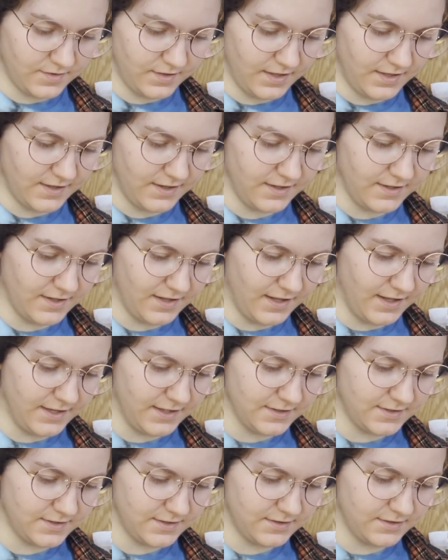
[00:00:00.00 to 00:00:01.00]
and
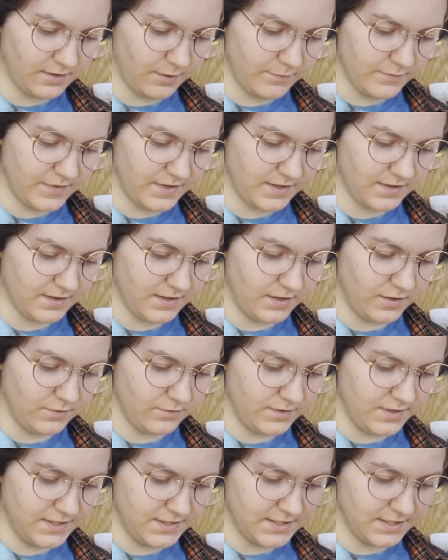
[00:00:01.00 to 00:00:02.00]
it's something that
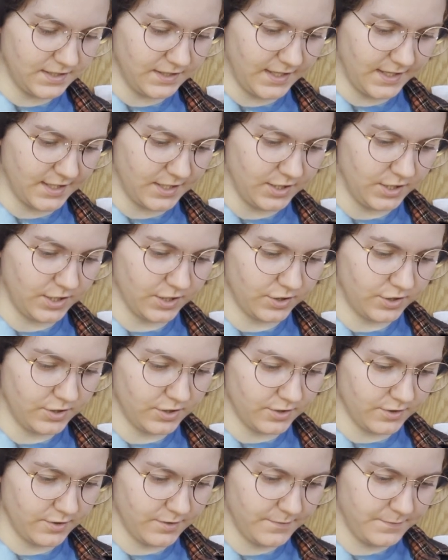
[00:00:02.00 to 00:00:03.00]
you need to like
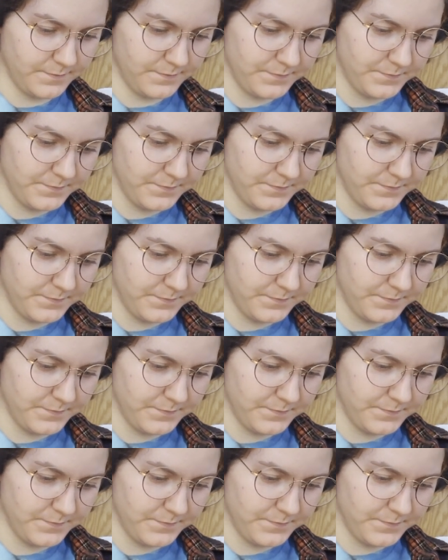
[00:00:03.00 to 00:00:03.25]
learn. I'm